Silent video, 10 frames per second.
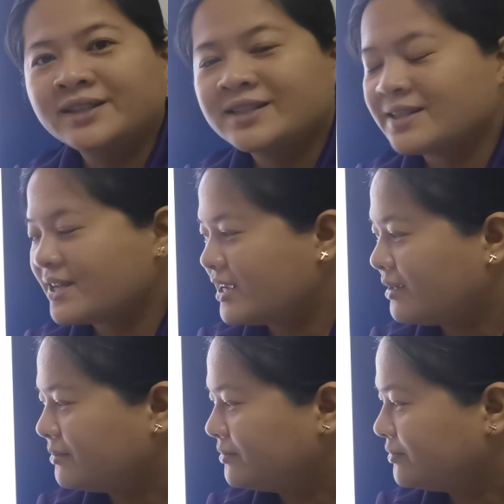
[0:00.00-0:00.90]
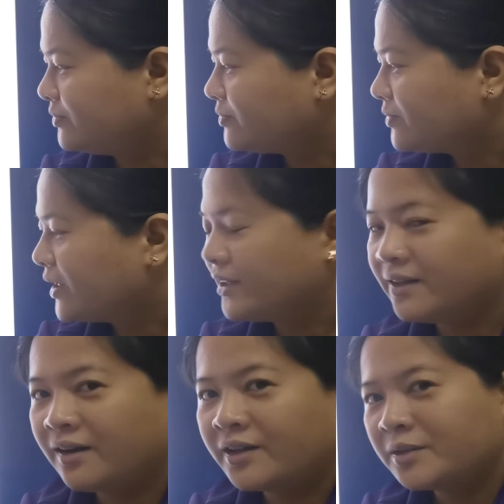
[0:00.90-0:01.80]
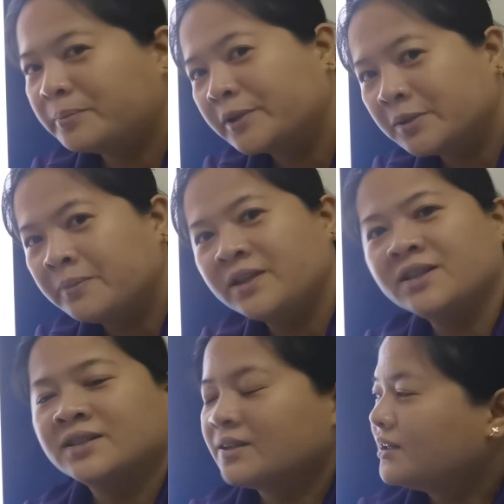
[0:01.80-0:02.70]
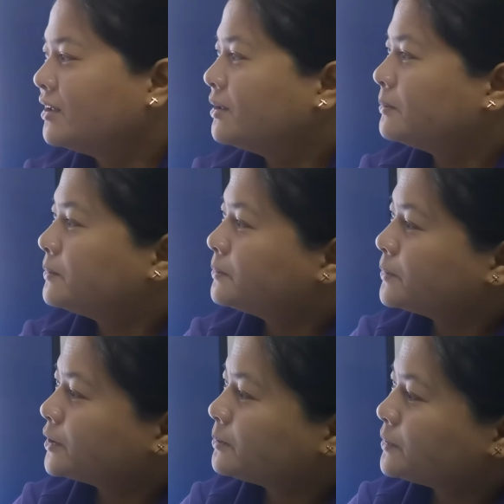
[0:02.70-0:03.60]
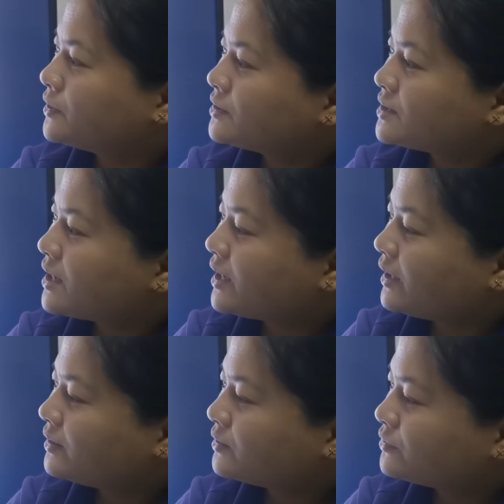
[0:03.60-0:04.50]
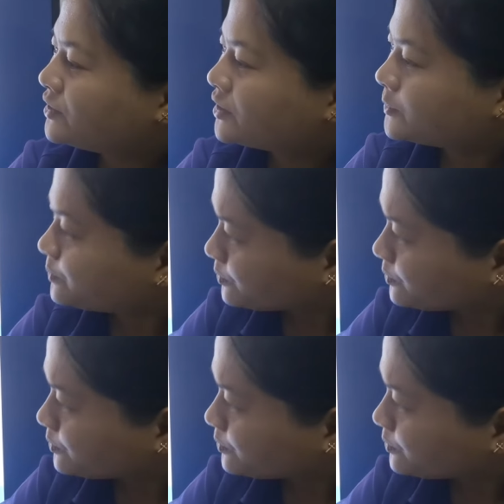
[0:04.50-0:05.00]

this time, like on a purple side of the.